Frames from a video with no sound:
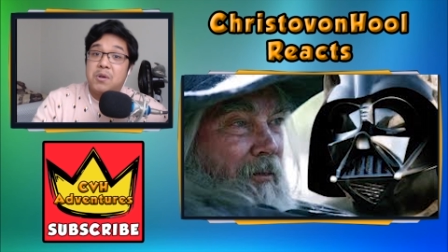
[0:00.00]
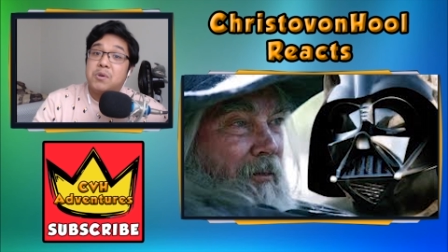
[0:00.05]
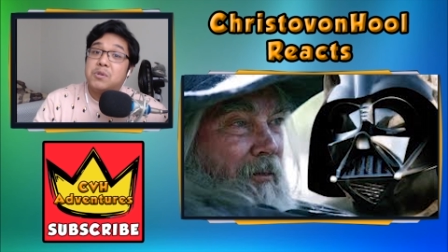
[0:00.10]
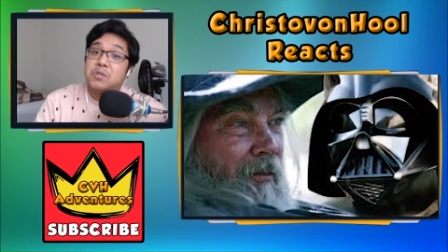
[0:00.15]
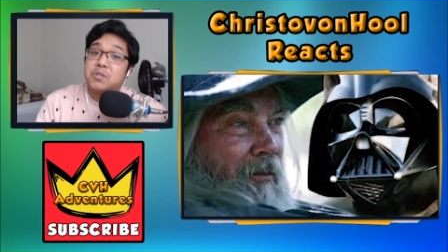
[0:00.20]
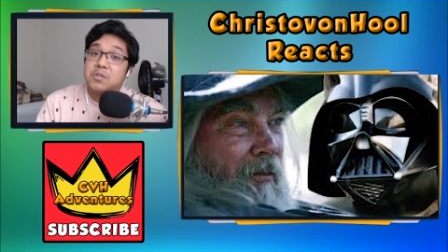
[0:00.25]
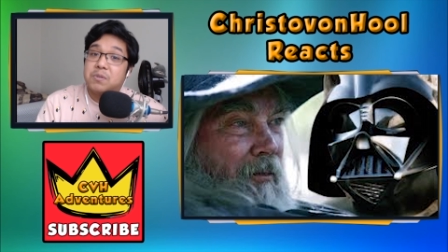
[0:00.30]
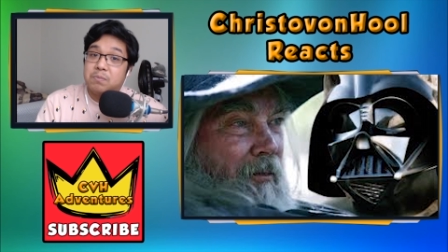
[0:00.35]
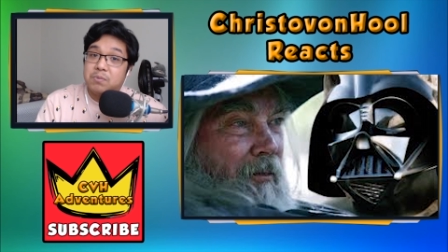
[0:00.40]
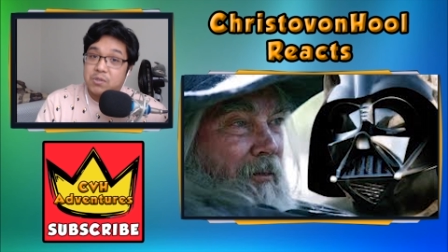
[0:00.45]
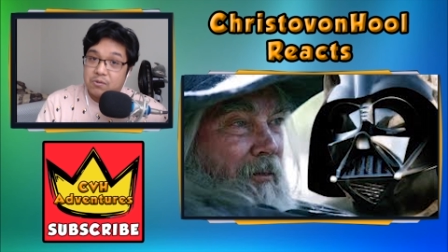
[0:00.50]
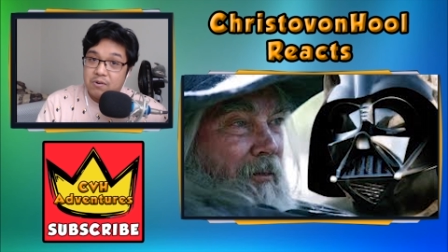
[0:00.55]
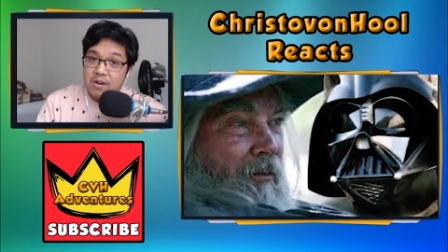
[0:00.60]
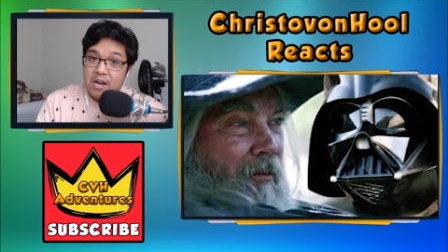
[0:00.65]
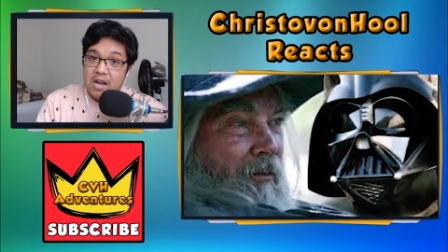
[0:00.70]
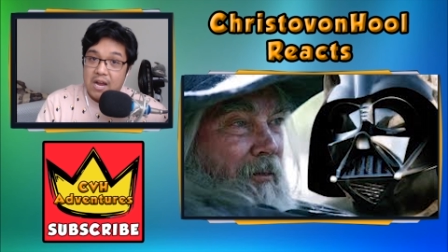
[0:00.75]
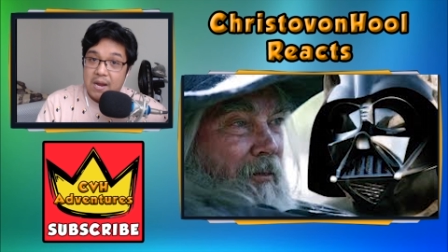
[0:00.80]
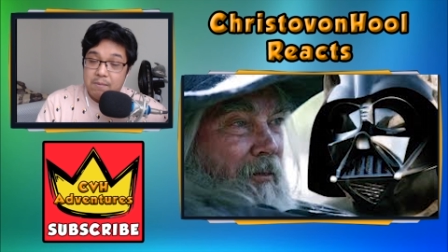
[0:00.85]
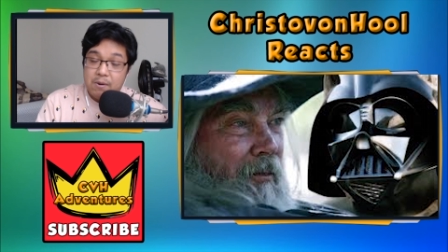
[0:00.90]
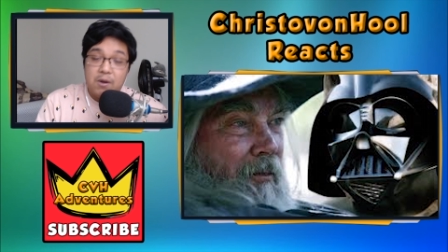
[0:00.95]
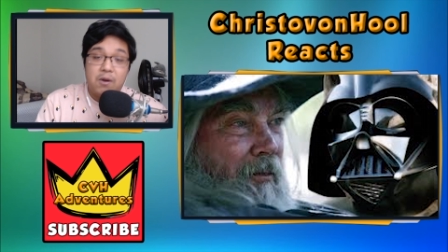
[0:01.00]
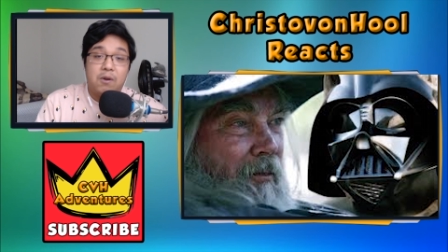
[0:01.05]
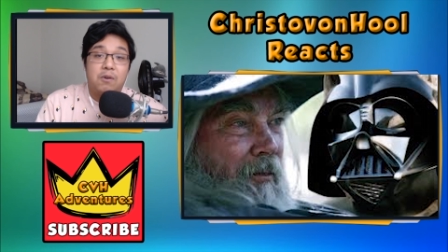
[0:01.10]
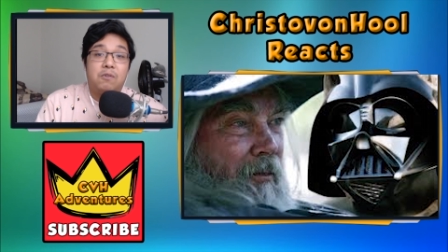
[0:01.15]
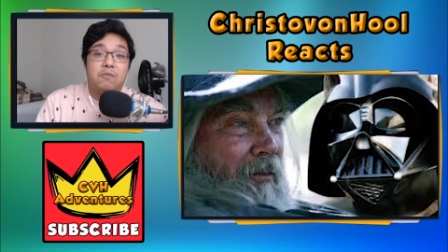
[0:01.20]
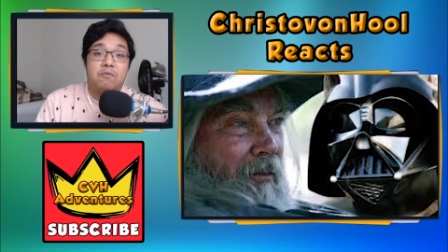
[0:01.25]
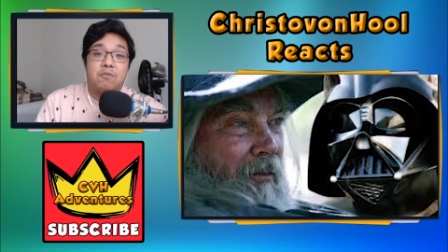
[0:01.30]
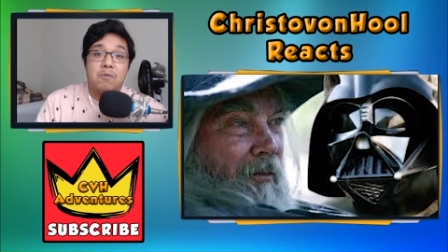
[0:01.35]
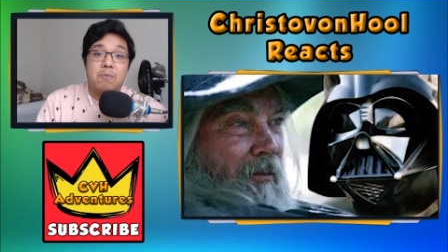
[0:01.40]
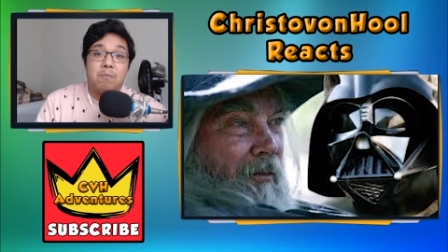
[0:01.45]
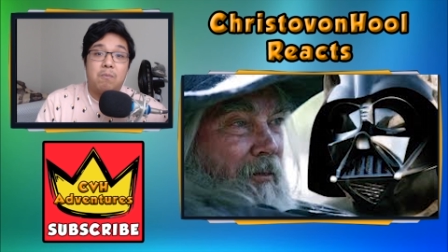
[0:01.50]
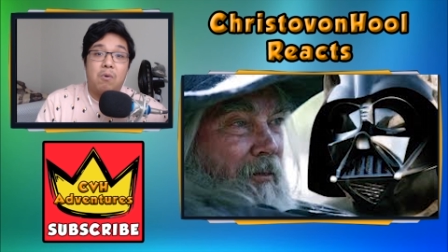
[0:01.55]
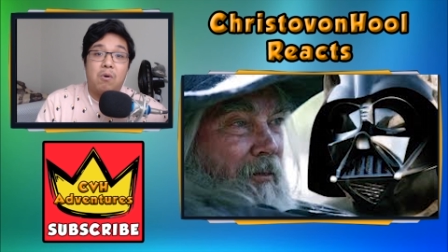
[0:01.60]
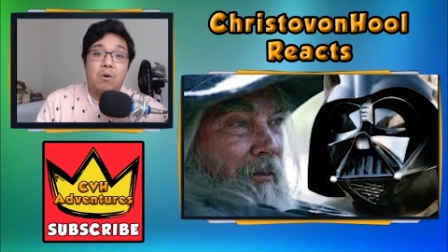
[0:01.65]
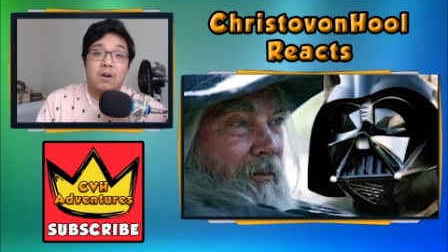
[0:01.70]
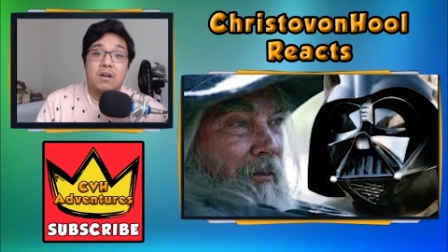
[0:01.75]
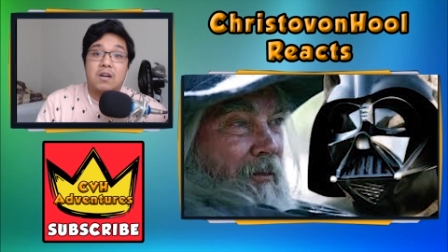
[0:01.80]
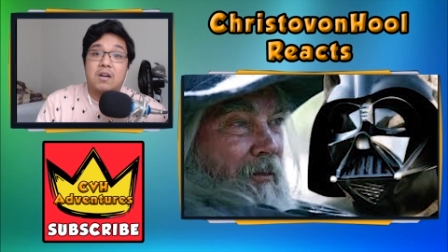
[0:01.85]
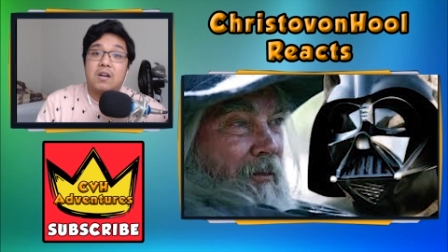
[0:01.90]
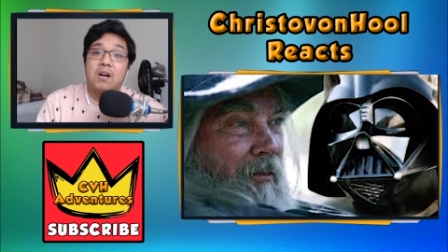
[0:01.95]
Subscribe for
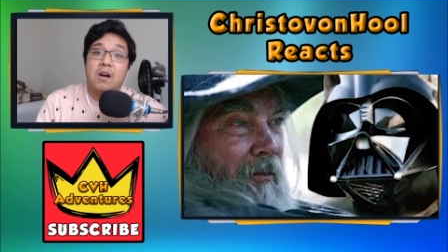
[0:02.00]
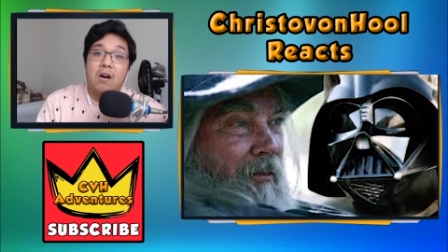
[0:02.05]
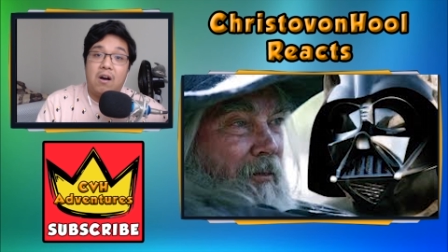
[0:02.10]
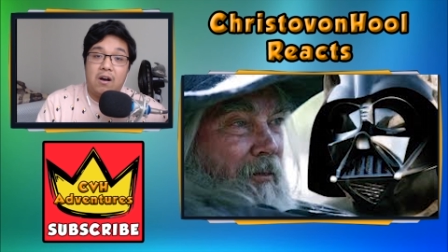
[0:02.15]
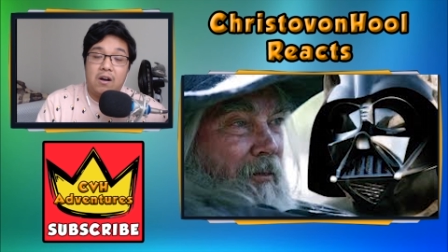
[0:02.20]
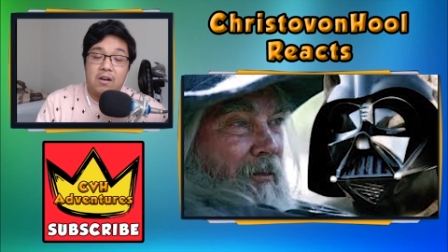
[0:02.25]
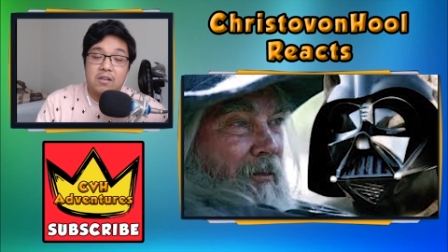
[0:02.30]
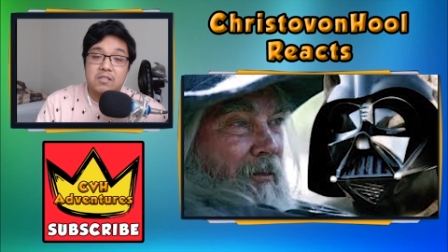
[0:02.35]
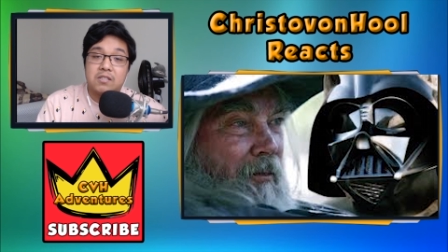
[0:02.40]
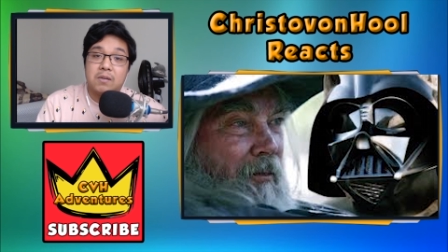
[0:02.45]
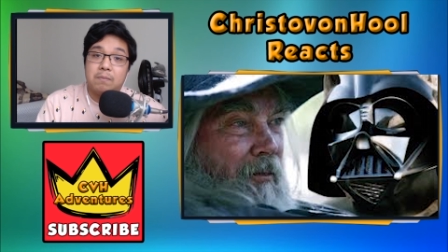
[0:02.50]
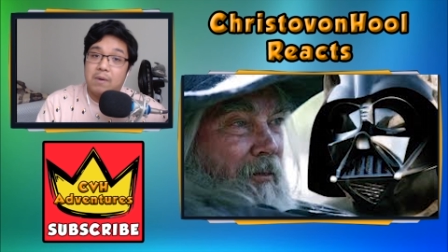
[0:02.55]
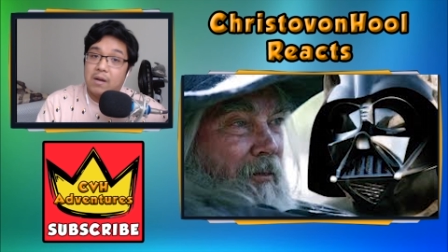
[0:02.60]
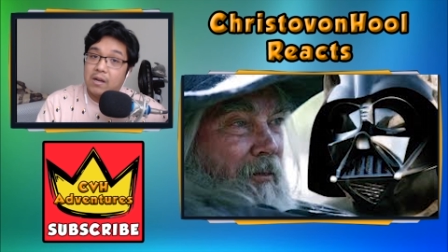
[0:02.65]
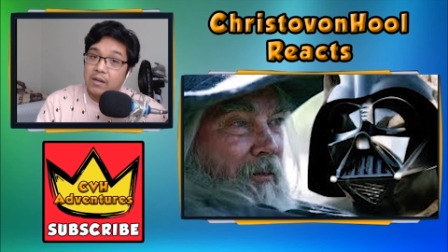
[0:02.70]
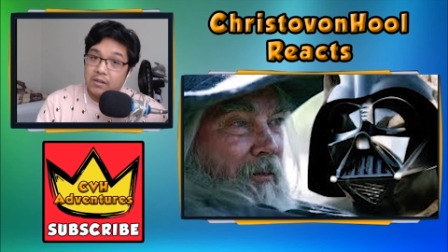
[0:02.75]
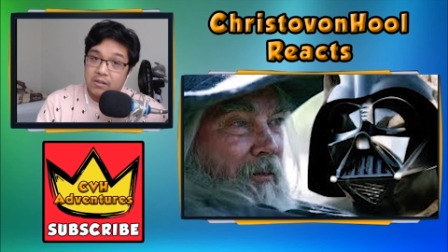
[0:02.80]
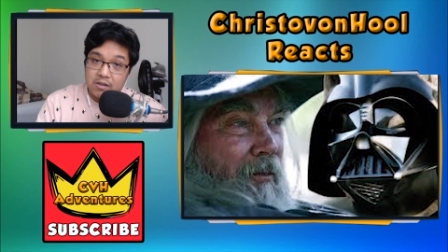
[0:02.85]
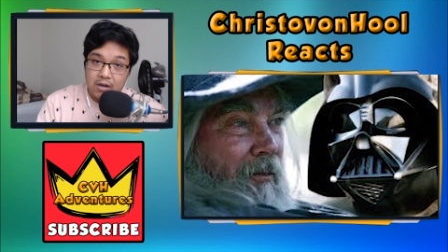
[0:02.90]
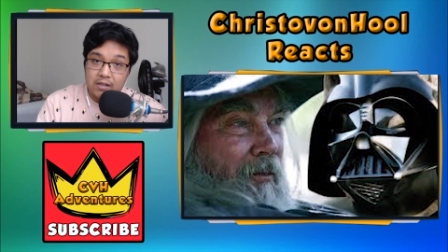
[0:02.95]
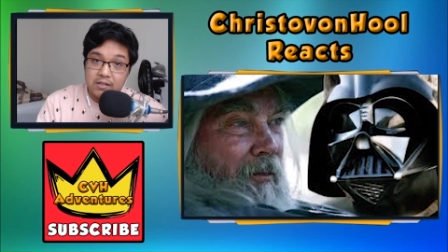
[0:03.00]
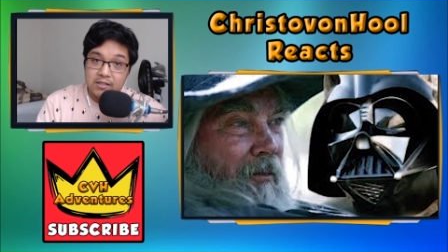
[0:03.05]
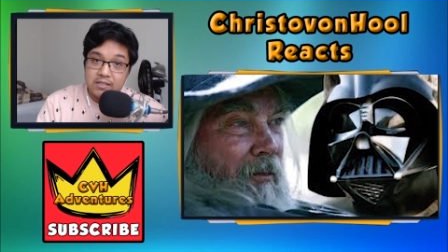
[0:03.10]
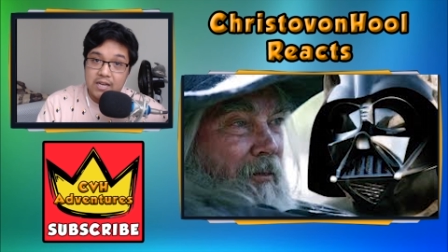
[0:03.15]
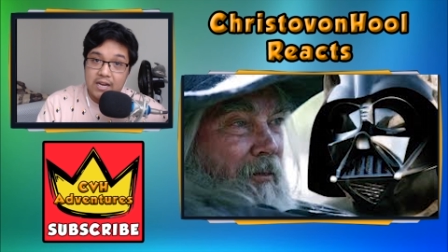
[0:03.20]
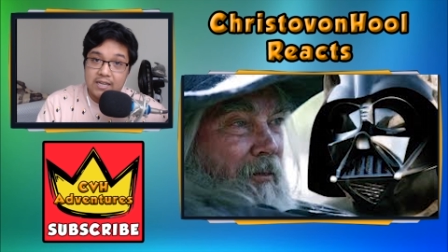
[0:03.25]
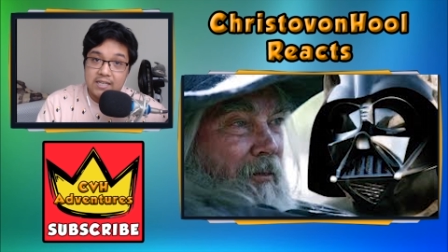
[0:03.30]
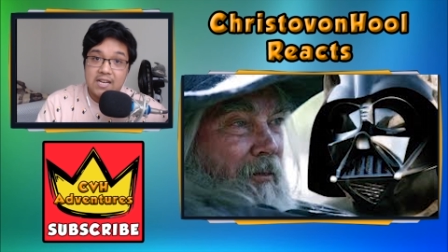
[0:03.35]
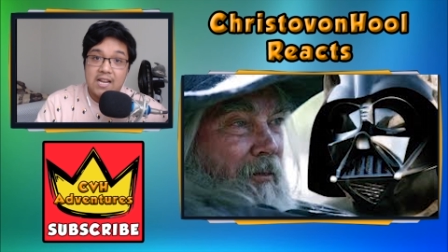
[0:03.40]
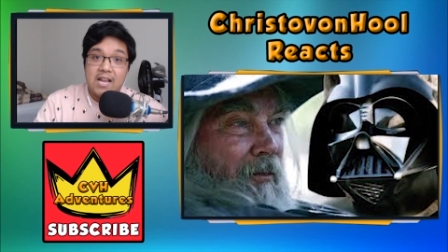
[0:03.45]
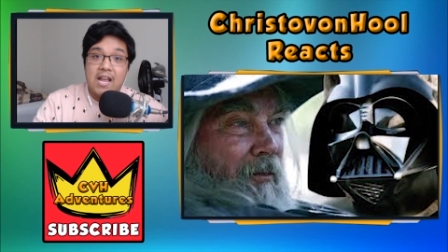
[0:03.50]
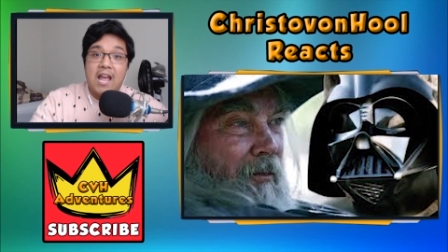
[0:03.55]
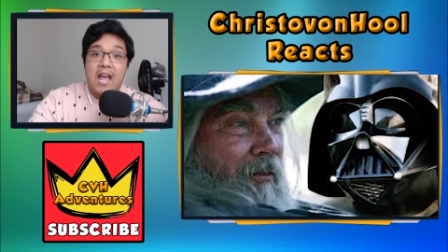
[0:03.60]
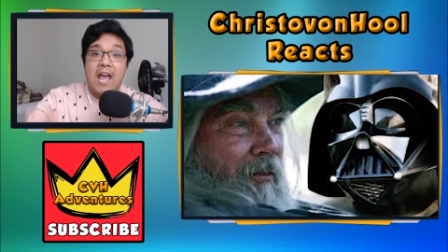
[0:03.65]
more awesome content.